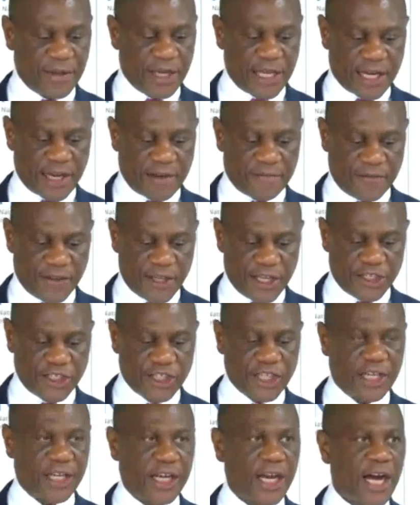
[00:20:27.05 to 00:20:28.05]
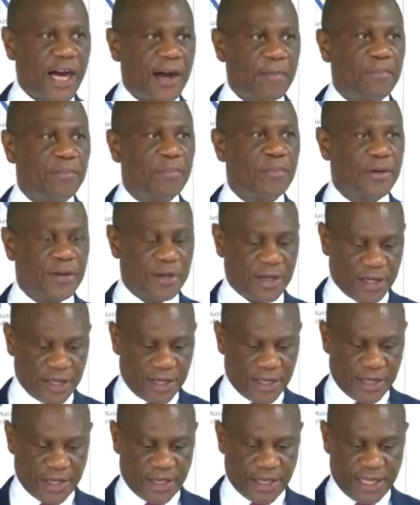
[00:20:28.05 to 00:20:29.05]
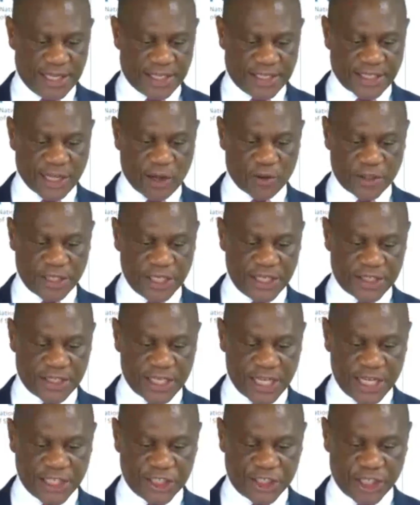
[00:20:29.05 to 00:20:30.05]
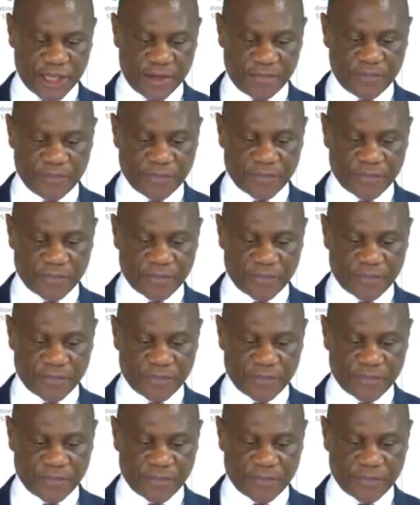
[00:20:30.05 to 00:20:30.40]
and aviation hub in Southeast Asia.